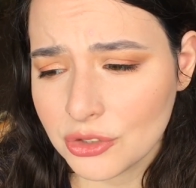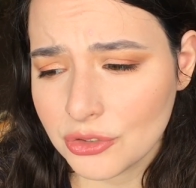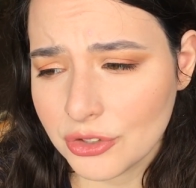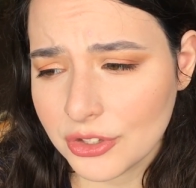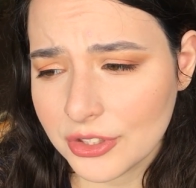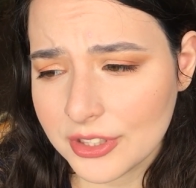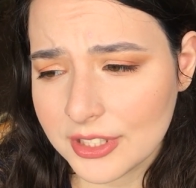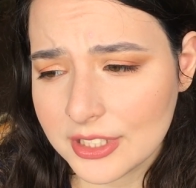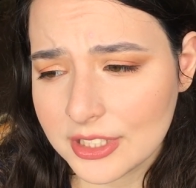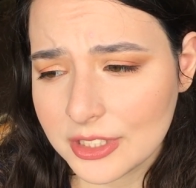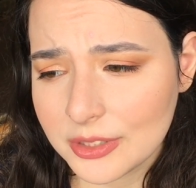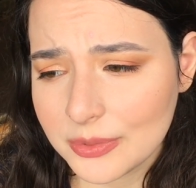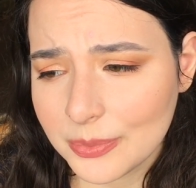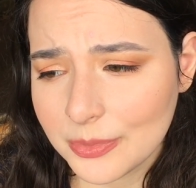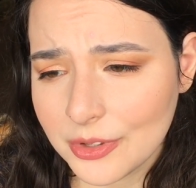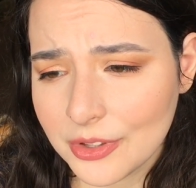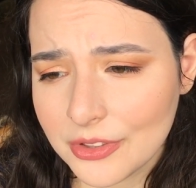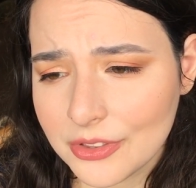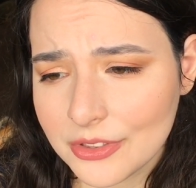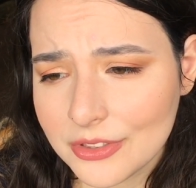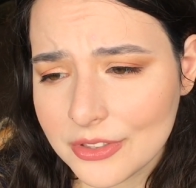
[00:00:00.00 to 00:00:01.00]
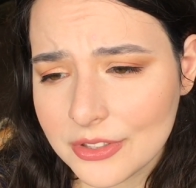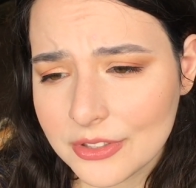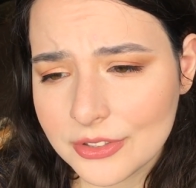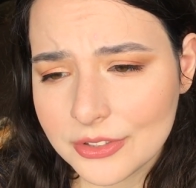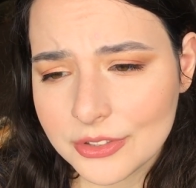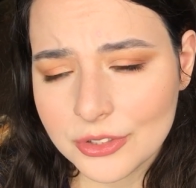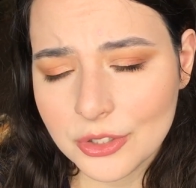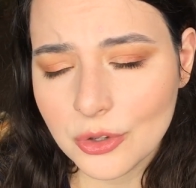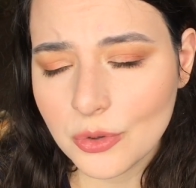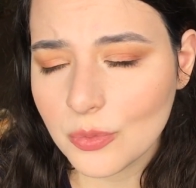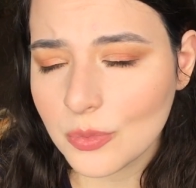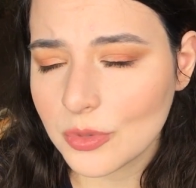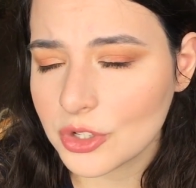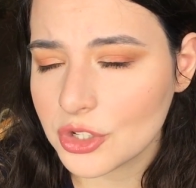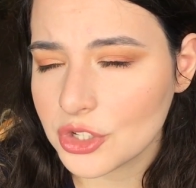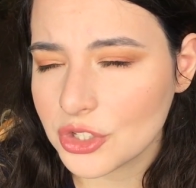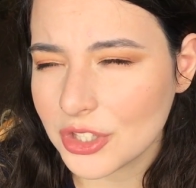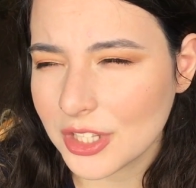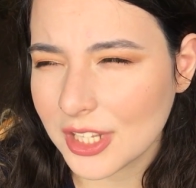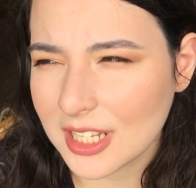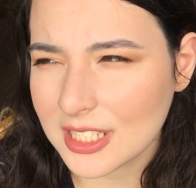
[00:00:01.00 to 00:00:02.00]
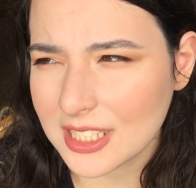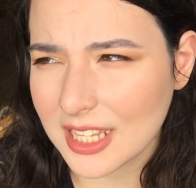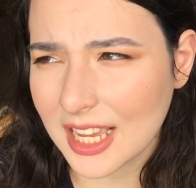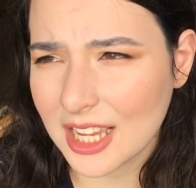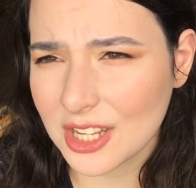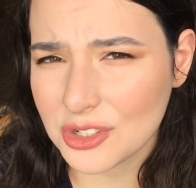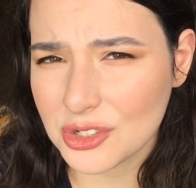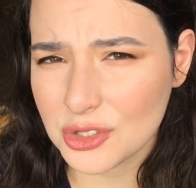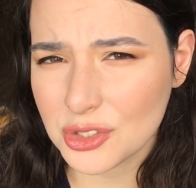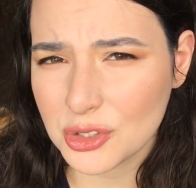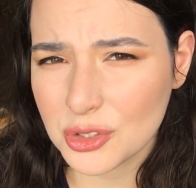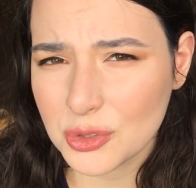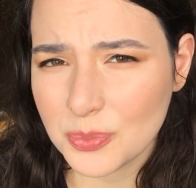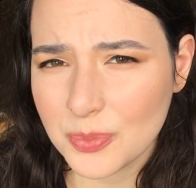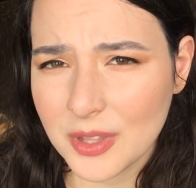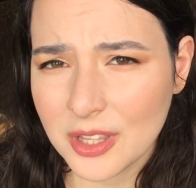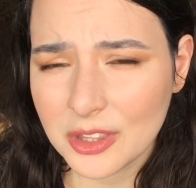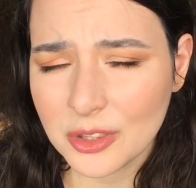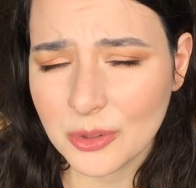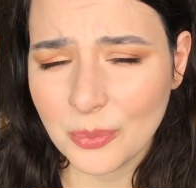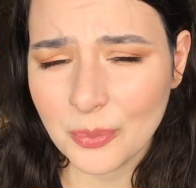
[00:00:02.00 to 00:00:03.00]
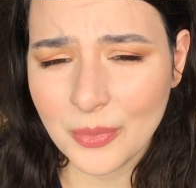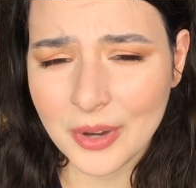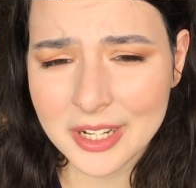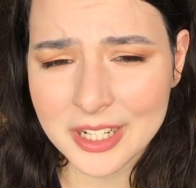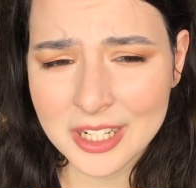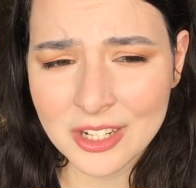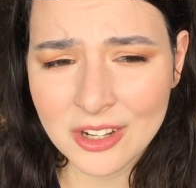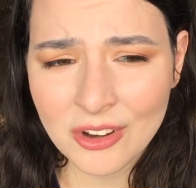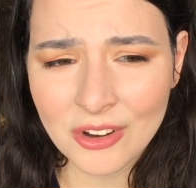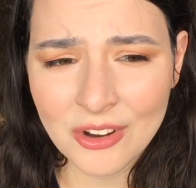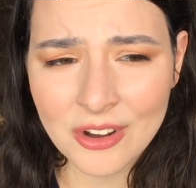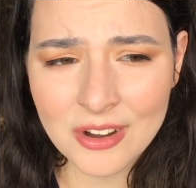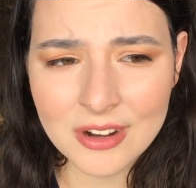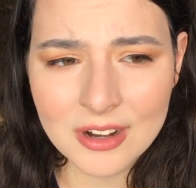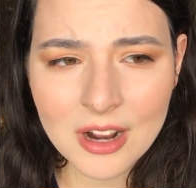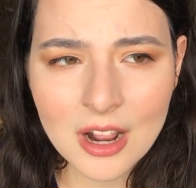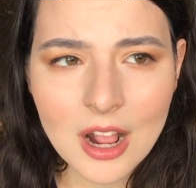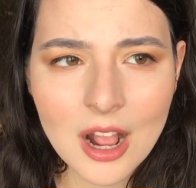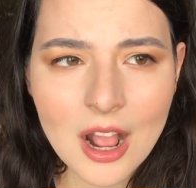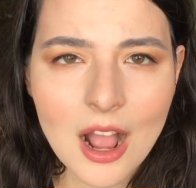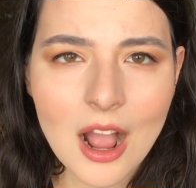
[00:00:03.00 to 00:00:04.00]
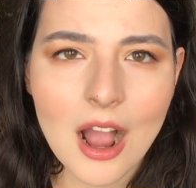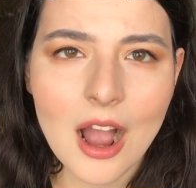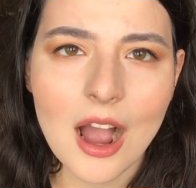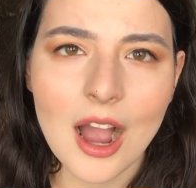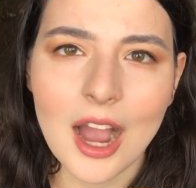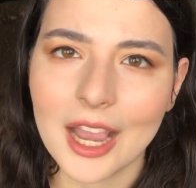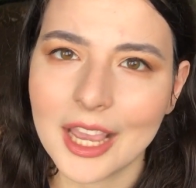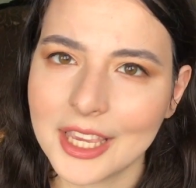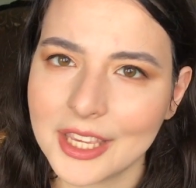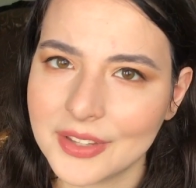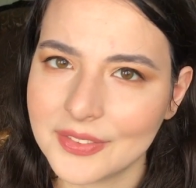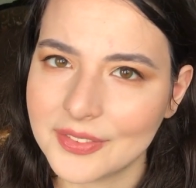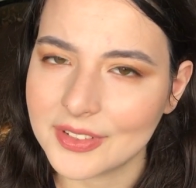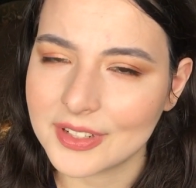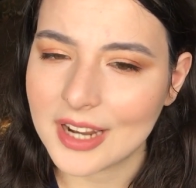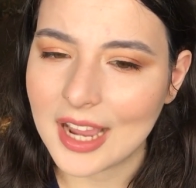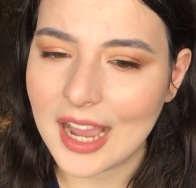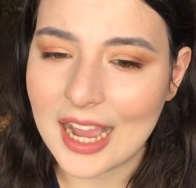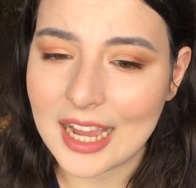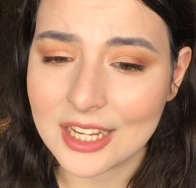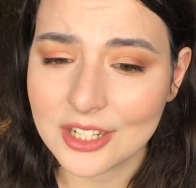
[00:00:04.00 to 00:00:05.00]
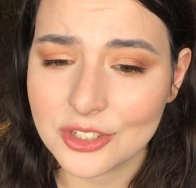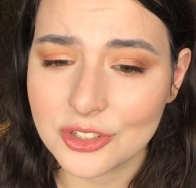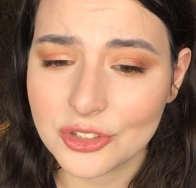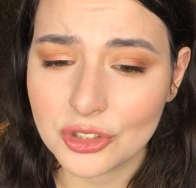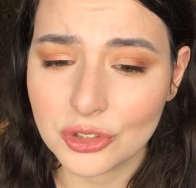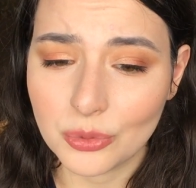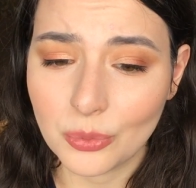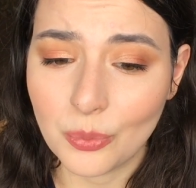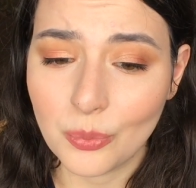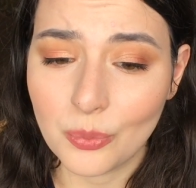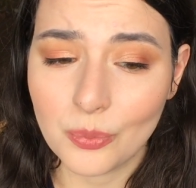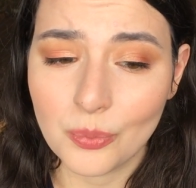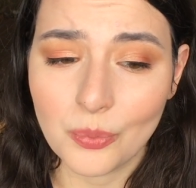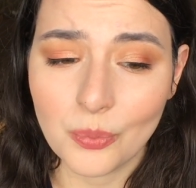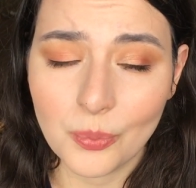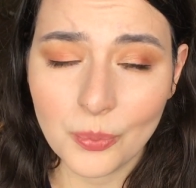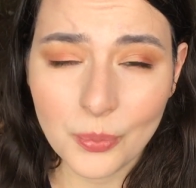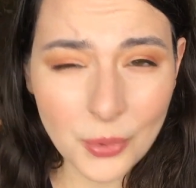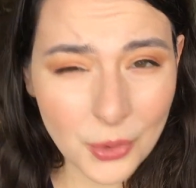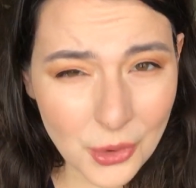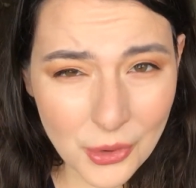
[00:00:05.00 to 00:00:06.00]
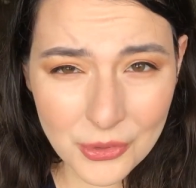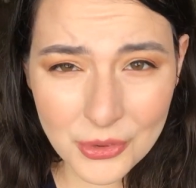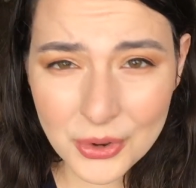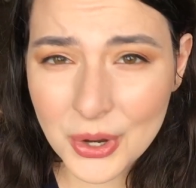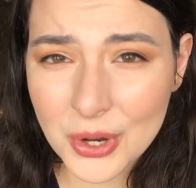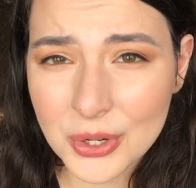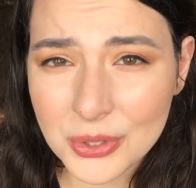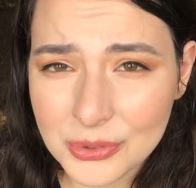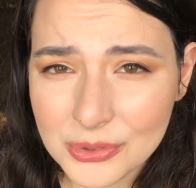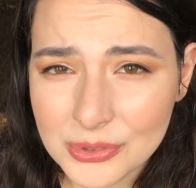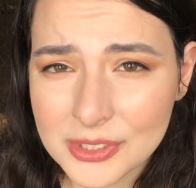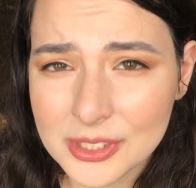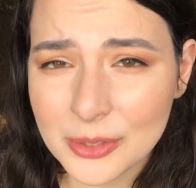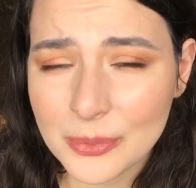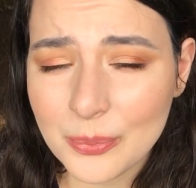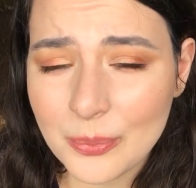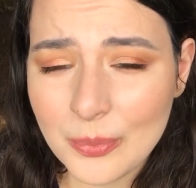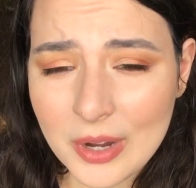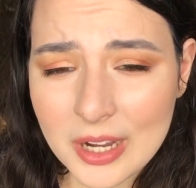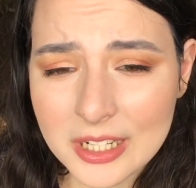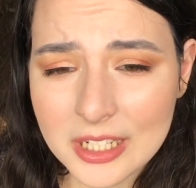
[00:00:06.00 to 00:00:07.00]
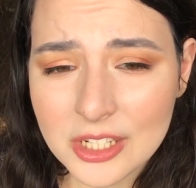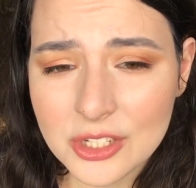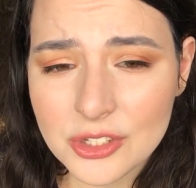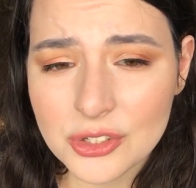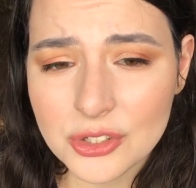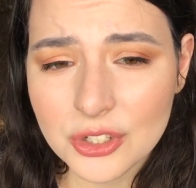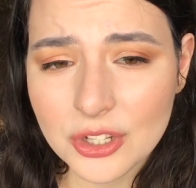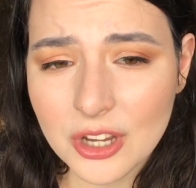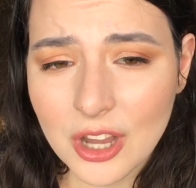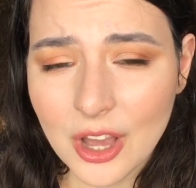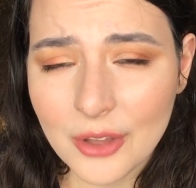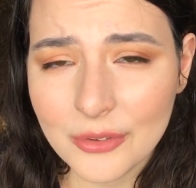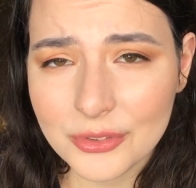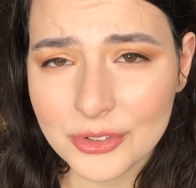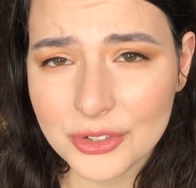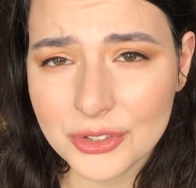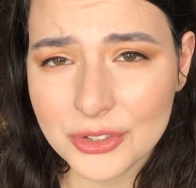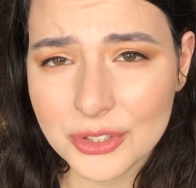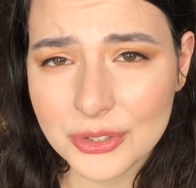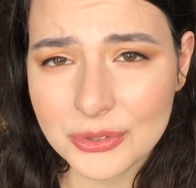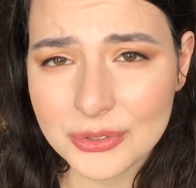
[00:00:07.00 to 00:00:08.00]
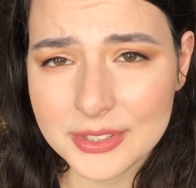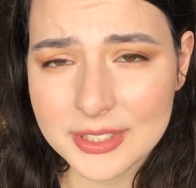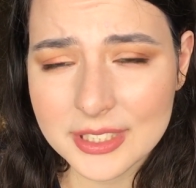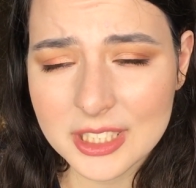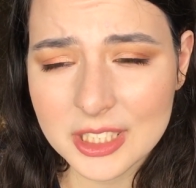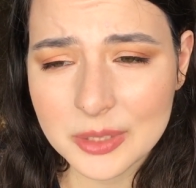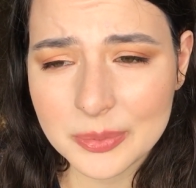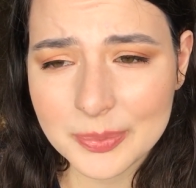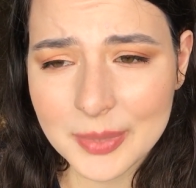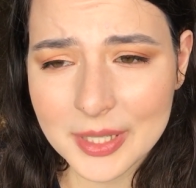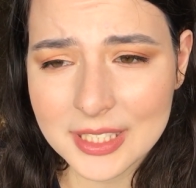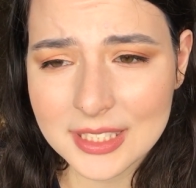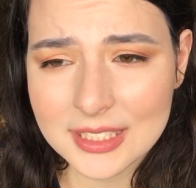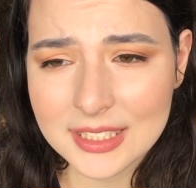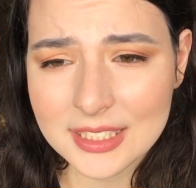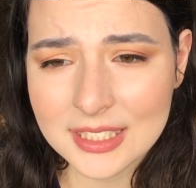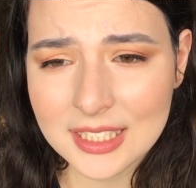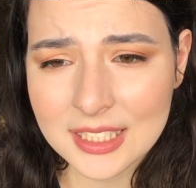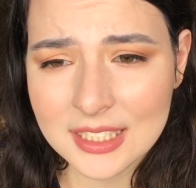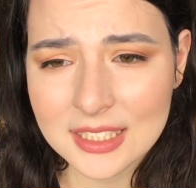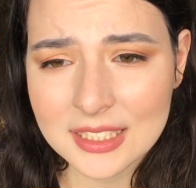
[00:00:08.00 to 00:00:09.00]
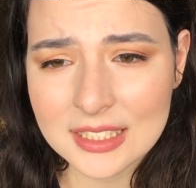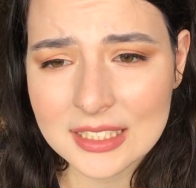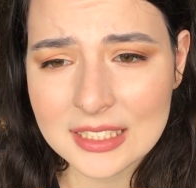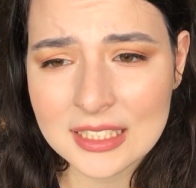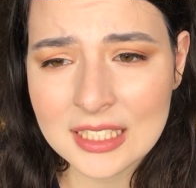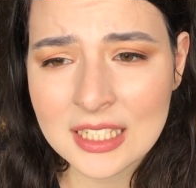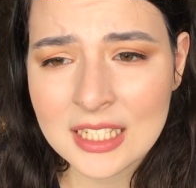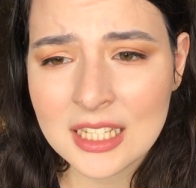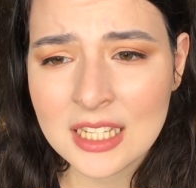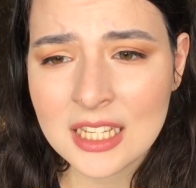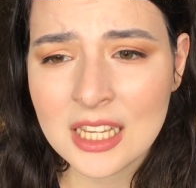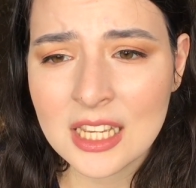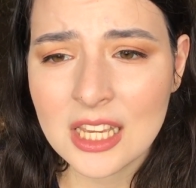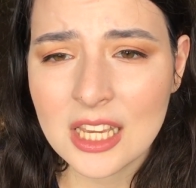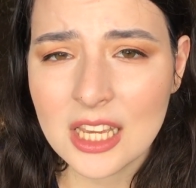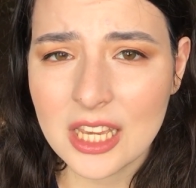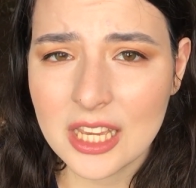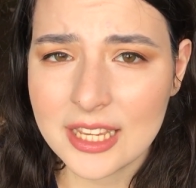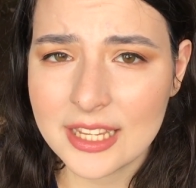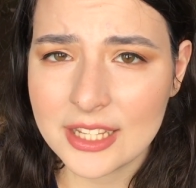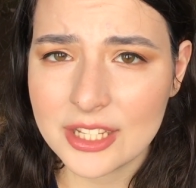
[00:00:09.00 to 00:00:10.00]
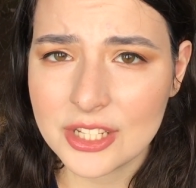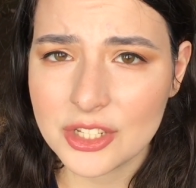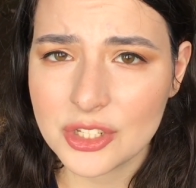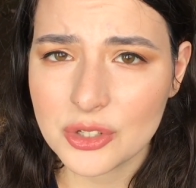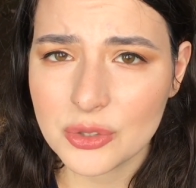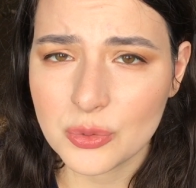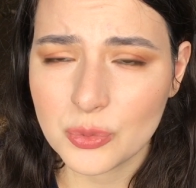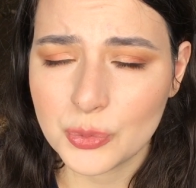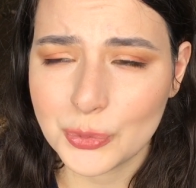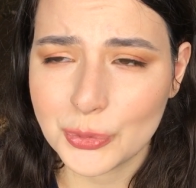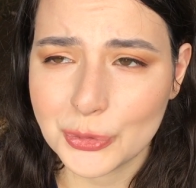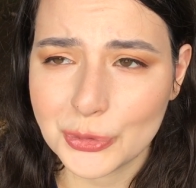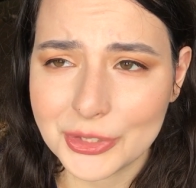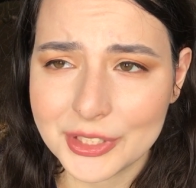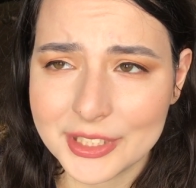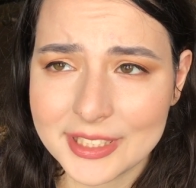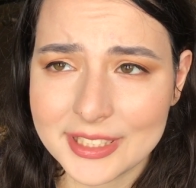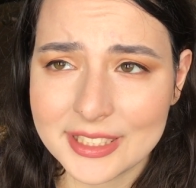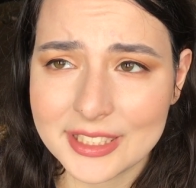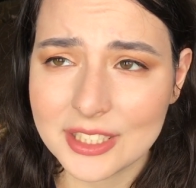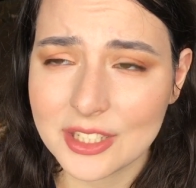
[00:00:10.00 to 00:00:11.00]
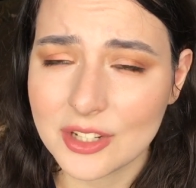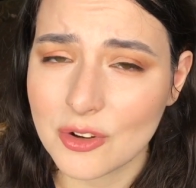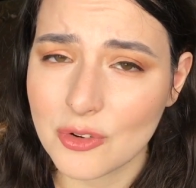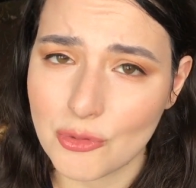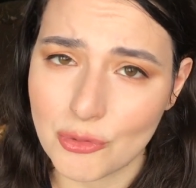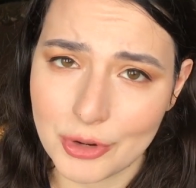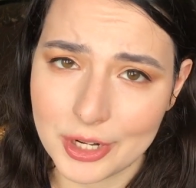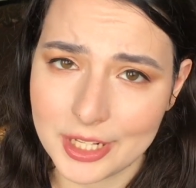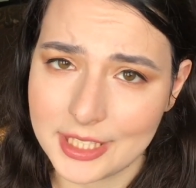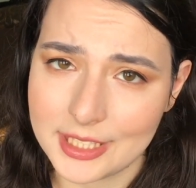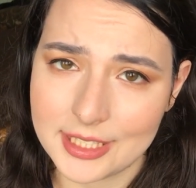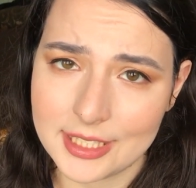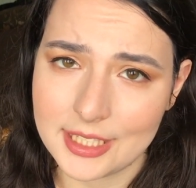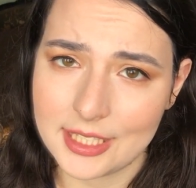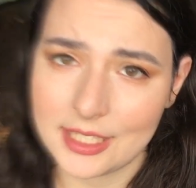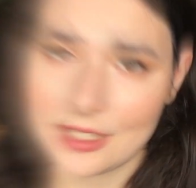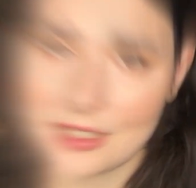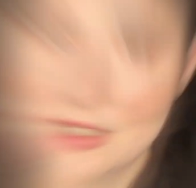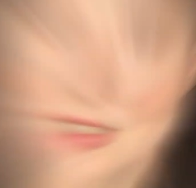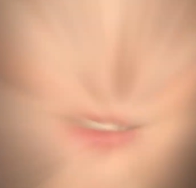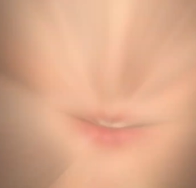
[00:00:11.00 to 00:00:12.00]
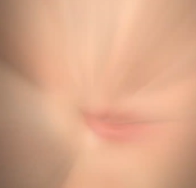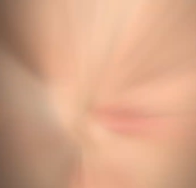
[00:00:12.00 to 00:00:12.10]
during this month, so much things I had to spend the money on. I even had to borrow some money to cover those expenses. It was crazy.